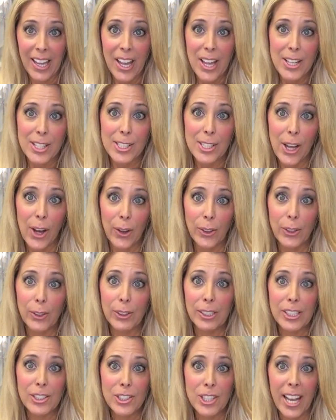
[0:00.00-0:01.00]
So you
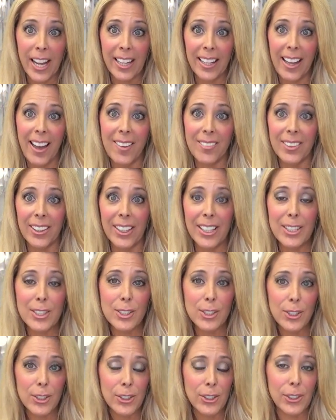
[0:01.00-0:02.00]
can check it out very
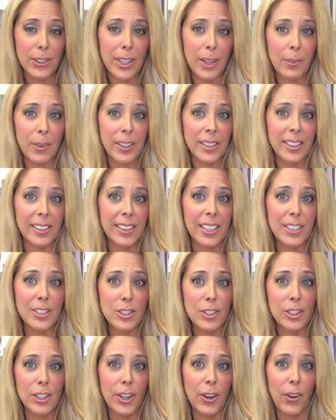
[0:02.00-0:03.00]
soon. I wanted to let
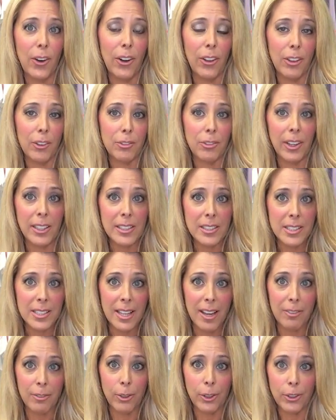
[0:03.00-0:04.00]
you know all the fun
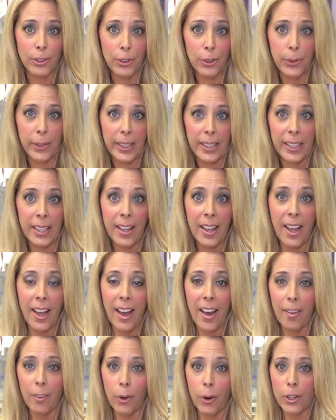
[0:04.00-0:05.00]
stuff we're doing.
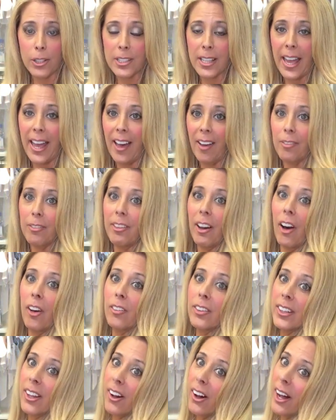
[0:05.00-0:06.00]
Of course, I have
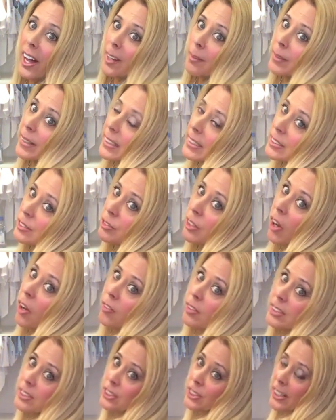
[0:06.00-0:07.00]
velvet on because
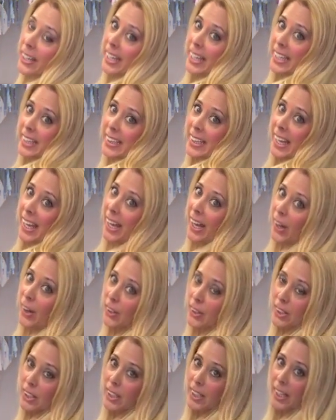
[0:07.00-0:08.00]
velvets are in
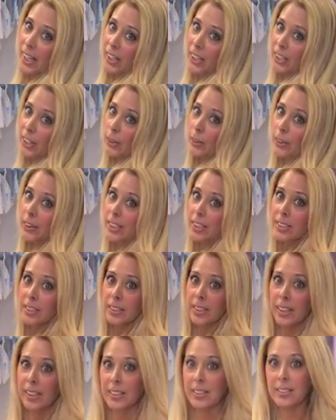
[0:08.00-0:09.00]
now. Look at how cute this
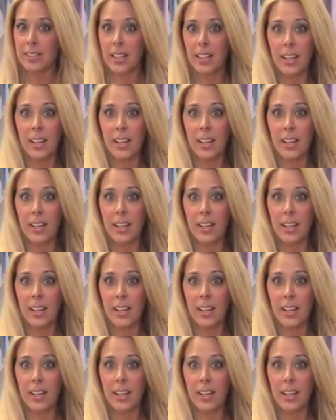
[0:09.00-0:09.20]
is.